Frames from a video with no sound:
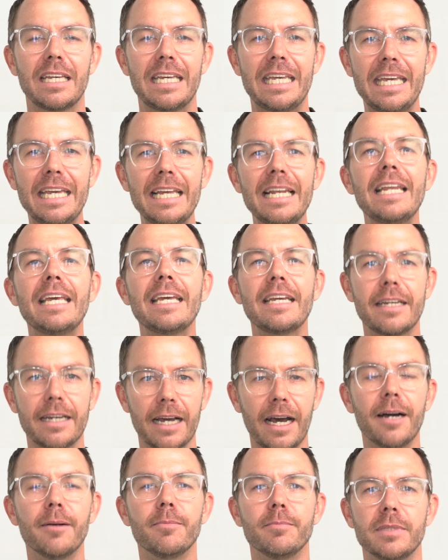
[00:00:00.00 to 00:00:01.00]
Healing
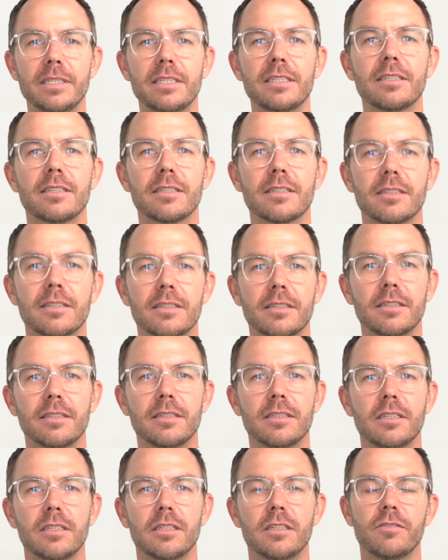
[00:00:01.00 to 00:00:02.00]
comes.
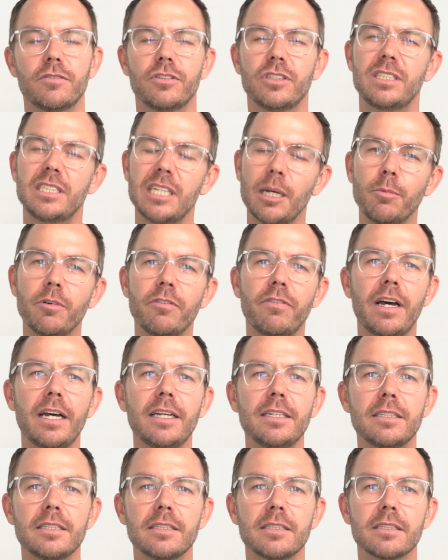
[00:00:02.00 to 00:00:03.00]
For some of
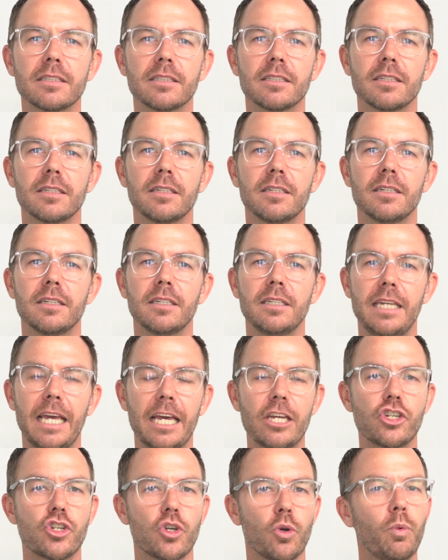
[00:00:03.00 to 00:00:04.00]
us,
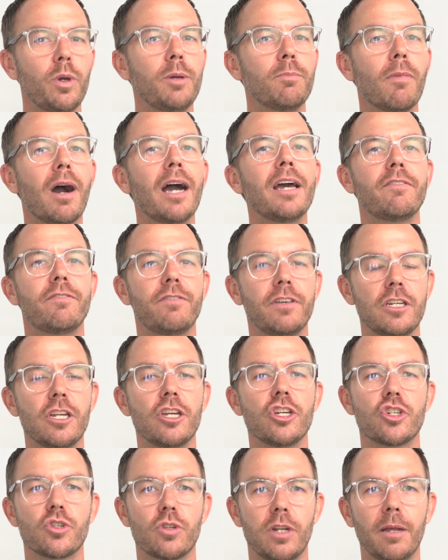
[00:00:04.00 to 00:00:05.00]
yeah, sure, we might
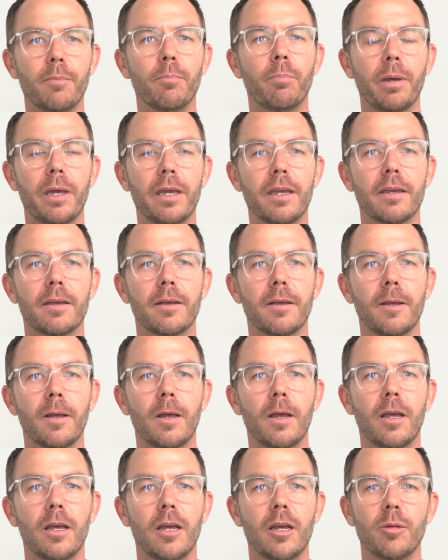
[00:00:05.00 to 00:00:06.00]
finish limping.
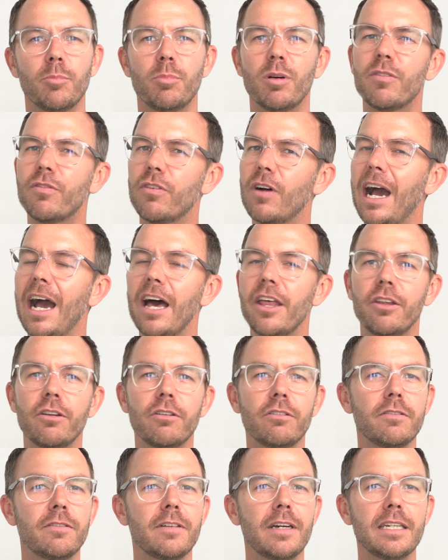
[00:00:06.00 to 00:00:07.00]
But for
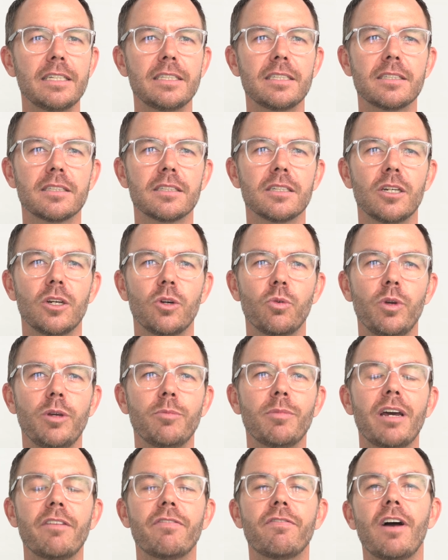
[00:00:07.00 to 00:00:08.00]
other of us, we
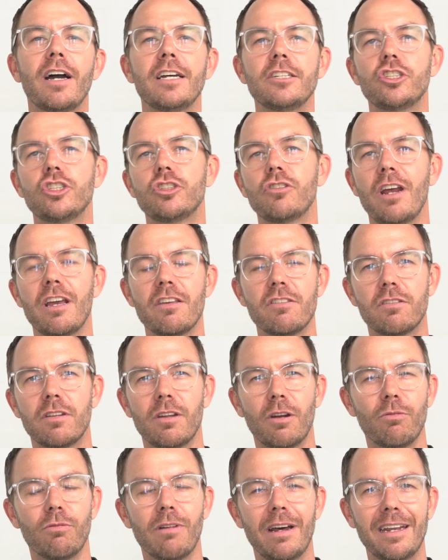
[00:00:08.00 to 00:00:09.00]
might find strength
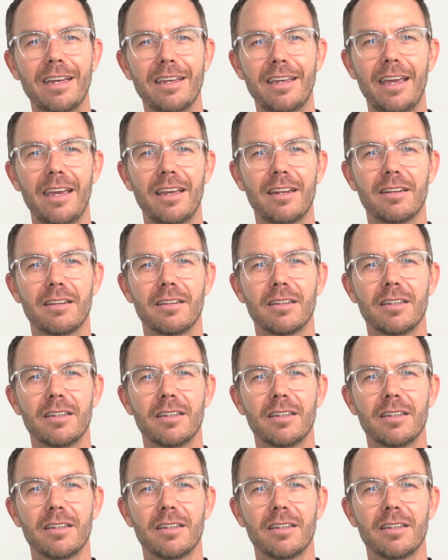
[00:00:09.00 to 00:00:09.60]
to run again.